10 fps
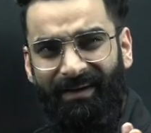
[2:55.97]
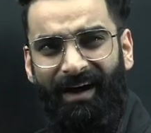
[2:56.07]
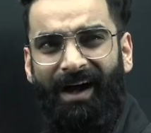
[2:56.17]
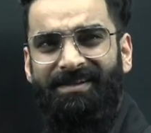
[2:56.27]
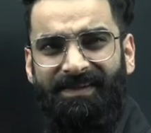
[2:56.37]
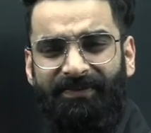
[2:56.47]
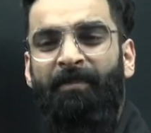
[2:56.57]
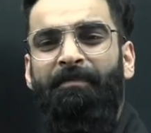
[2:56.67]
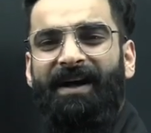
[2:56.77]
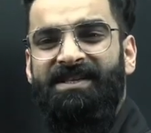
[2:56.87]
asked
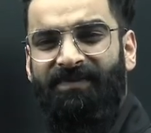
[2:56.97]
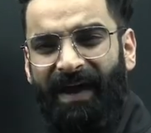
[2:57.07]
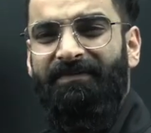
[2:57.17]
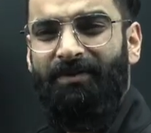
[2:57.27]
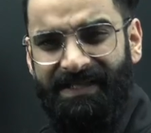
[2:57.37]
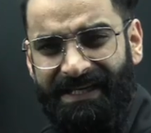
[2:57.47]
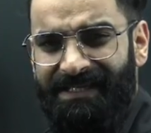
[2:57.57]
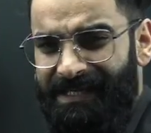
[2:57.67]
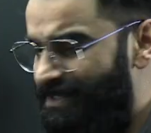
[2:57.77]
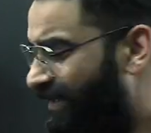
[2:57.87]
from past 5 to 6
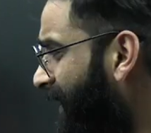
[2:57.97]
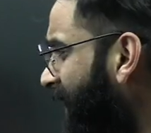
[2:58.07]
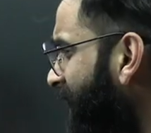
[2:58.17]
years in the NEET